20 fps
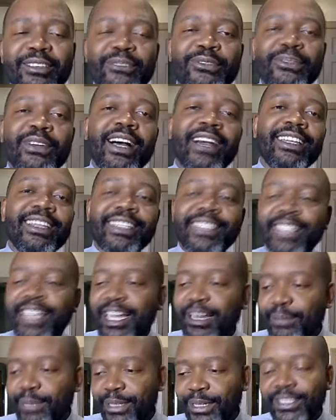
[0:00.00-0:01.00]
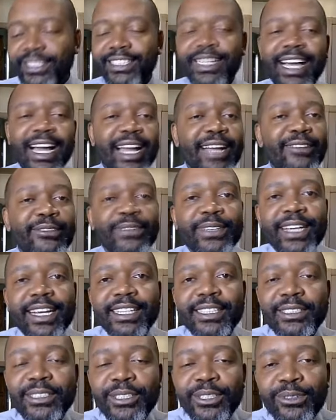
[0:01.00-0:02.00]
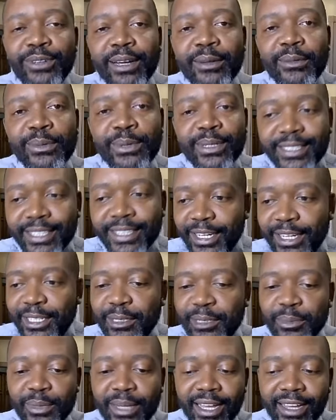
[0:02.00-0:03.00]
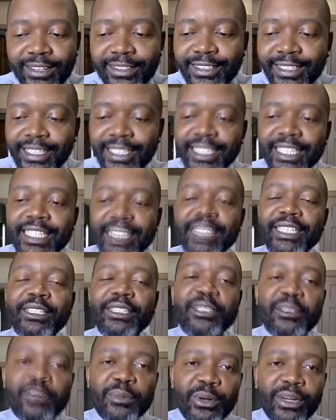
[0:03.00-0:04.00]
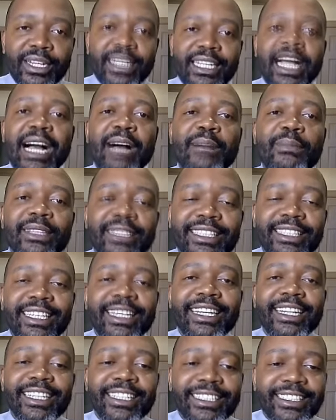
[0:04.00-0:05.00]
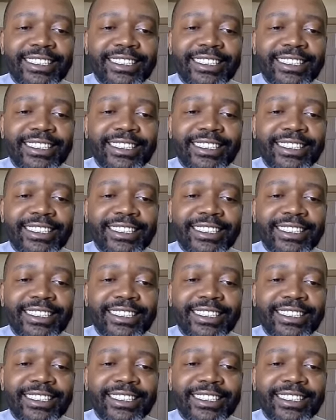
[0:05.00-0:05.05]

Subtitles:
a claim, they'll deny it for that too, right? We're talking about, you know, your more common things.